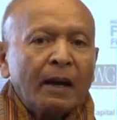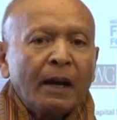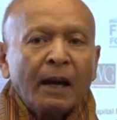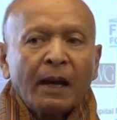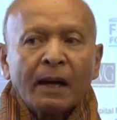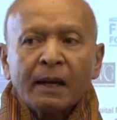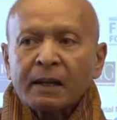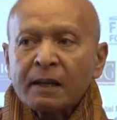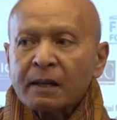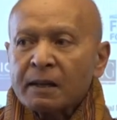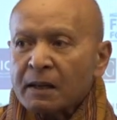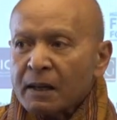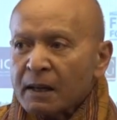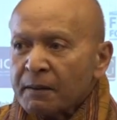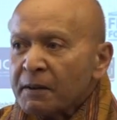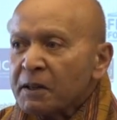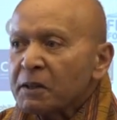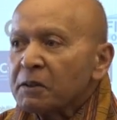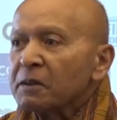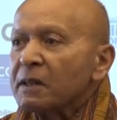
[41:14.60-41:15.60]
And
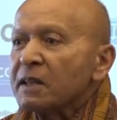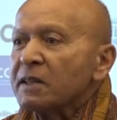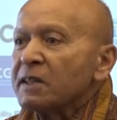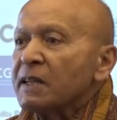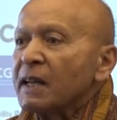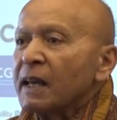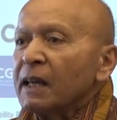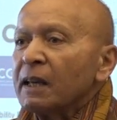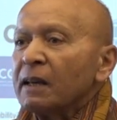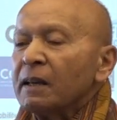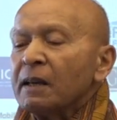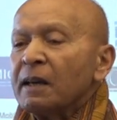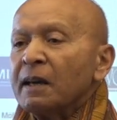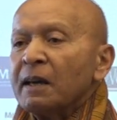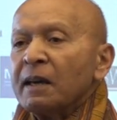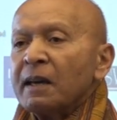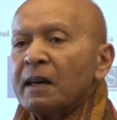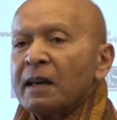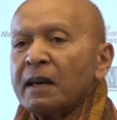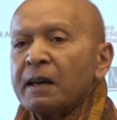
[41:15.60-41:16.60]
even to this day,
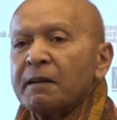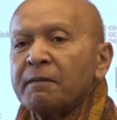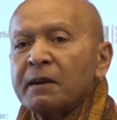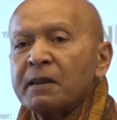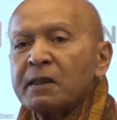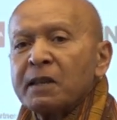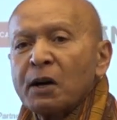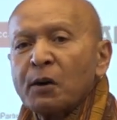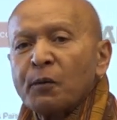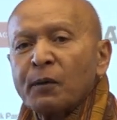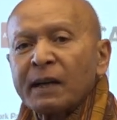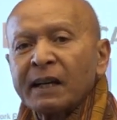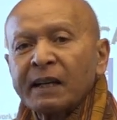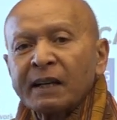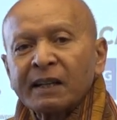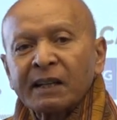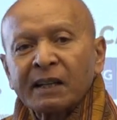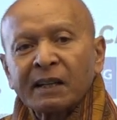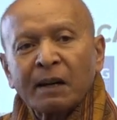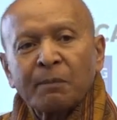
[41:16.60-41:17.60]
even though we
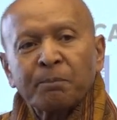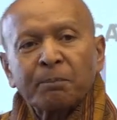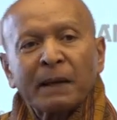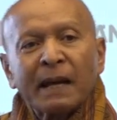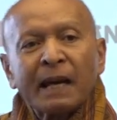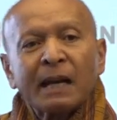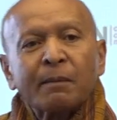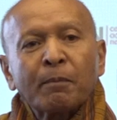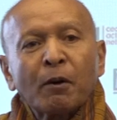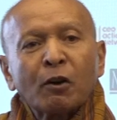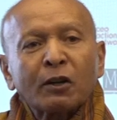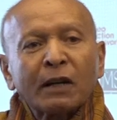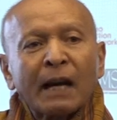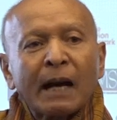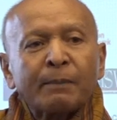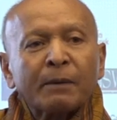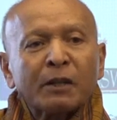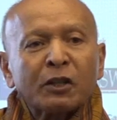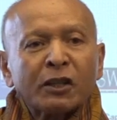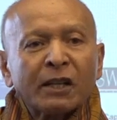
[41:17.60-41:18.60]
complain about
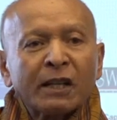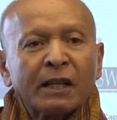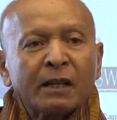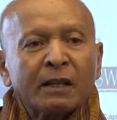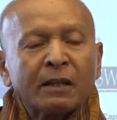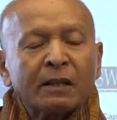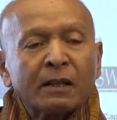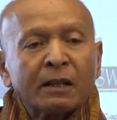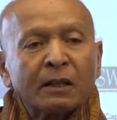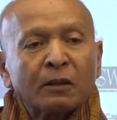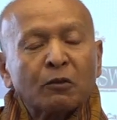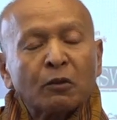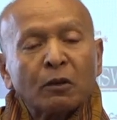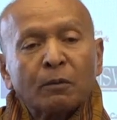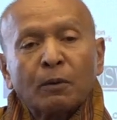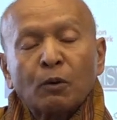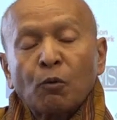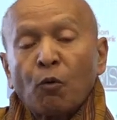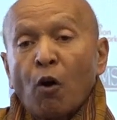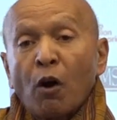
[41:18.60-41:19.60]
climate change and
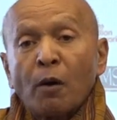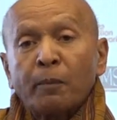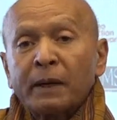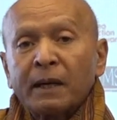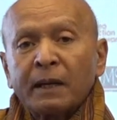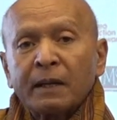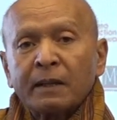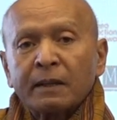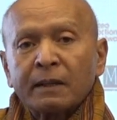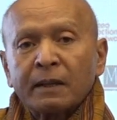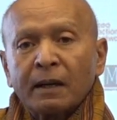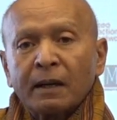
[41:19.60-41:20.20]
global warming,